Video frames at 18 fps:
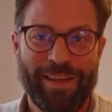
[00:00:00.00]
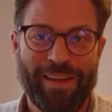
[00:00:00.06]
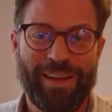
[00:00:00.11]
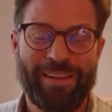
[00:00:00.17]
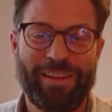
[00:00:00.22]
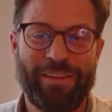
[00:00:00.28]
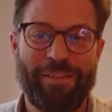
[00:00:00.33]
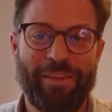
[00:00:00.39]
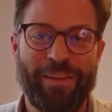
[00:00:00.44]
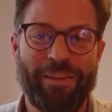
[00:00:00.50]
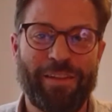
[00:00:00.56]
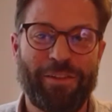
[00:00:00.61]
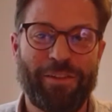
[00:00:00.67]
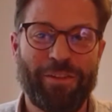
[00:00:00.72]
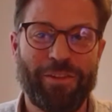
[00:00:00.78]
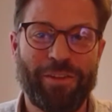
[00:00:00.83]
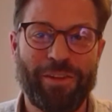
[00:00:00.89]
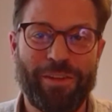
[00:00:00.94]
And I think
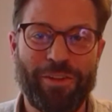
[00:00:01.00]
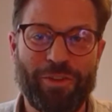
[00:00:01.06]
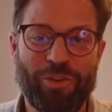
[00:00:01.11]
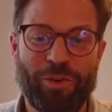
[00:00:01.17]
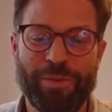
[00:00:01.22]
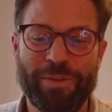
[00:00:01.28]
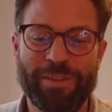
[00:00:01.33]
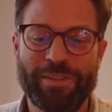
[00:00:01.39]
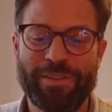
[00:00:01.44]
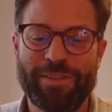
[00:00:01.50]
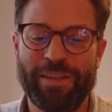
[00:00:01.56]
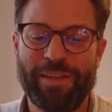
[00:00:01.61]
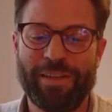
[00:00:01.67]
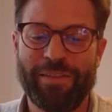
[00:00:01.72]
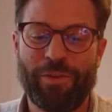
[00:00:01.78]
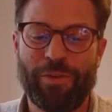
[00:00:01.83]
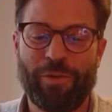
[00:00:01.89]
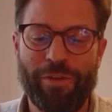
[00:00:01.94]
that Europe is
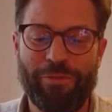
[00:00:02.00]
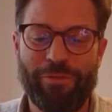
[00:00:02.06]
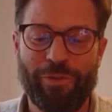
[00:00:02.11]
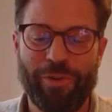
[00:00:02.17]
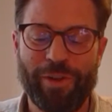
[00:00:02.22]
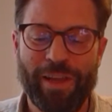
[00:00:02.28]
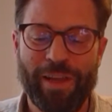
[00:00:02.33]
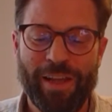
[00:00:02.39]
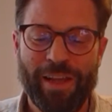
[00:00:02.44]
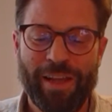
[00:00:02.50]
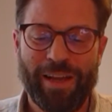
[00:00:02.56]
the referee.